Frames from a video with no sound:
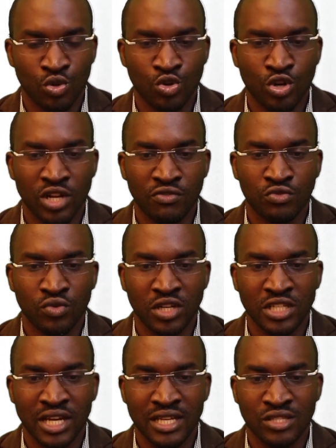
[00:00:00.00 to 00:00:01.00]
You don't have to
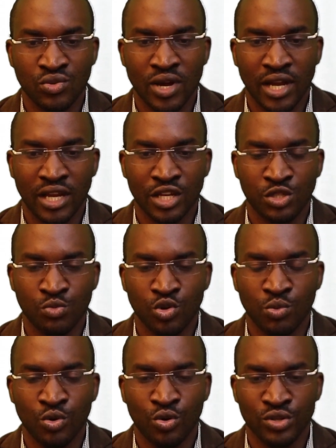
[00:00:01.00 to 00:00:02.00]
adjust your cash
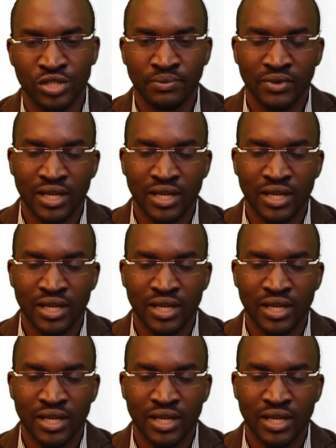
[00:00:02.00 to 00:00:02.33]
book because